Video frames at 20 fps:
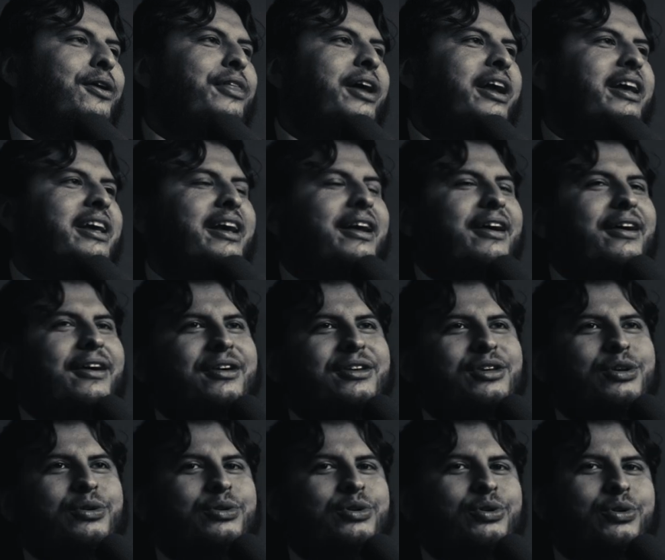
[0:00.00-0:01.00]
that, you know,
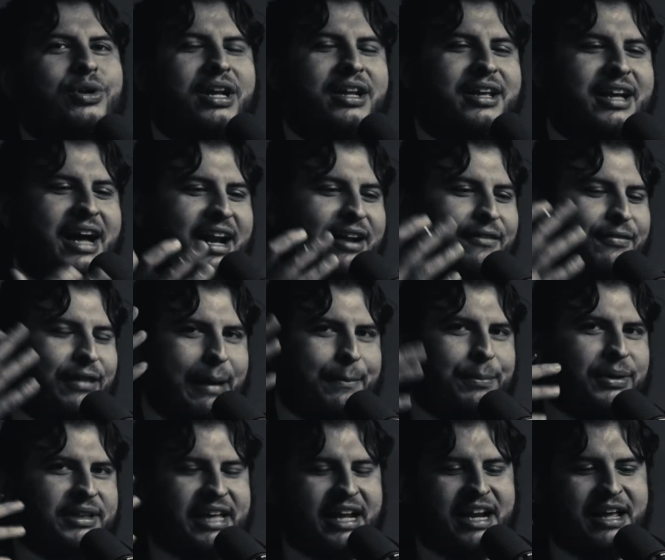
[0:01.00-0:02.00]
you can kind of like
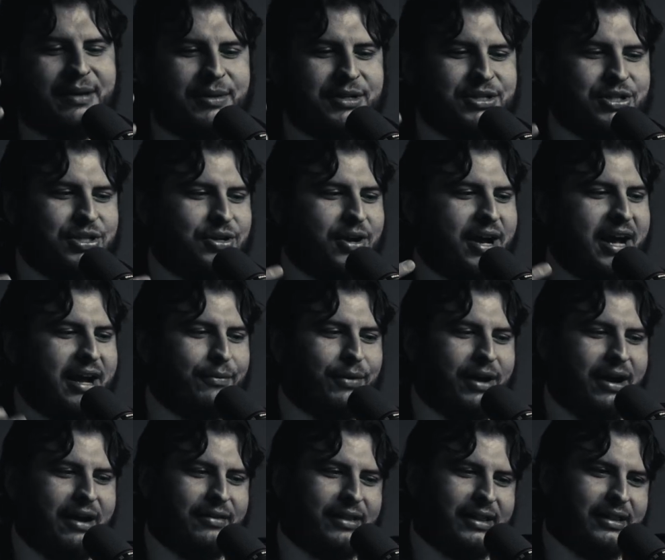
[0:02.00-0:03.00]
put that image in your head where
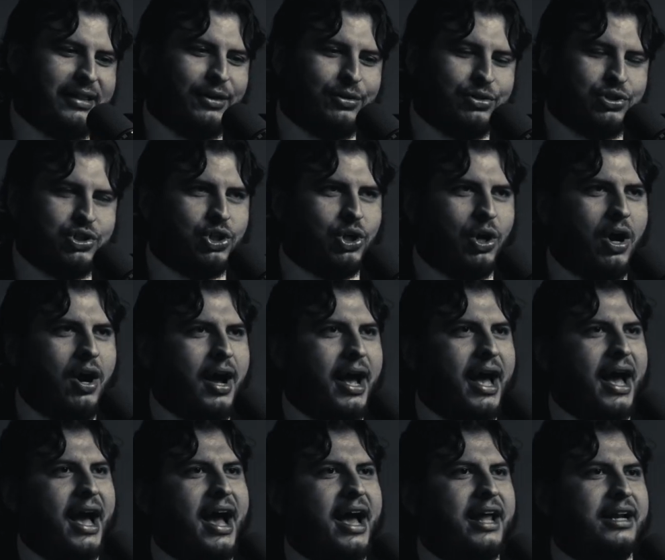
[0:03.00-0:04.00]
I have a little straw
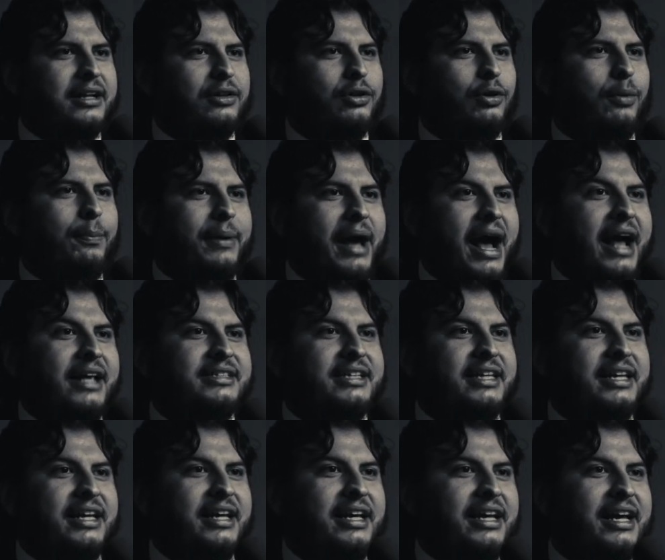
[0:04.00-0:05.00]
hat and a little
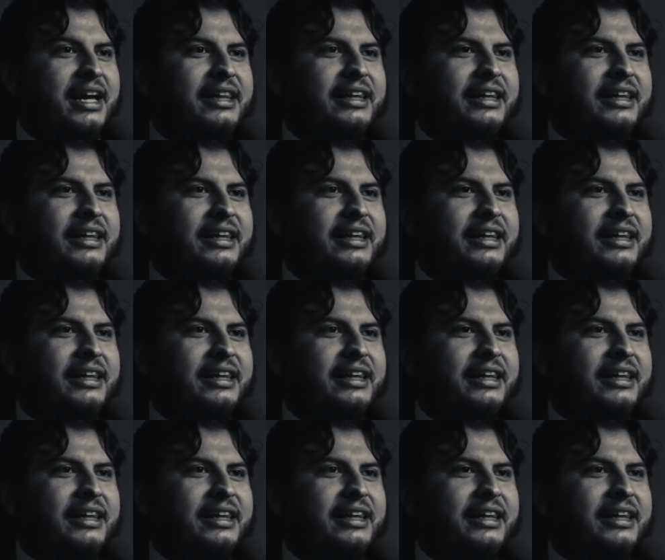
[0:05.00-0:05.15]
basket,